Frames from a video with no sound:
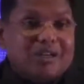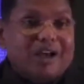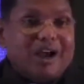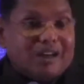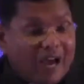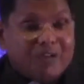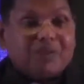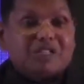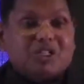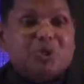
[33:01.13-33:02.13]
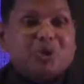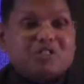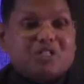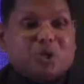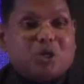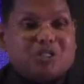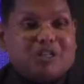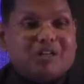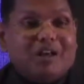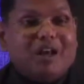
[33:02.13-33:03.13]
And I will see you as a
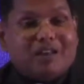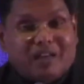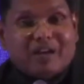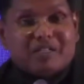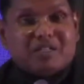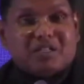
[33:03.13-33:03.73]
doctor. And that is a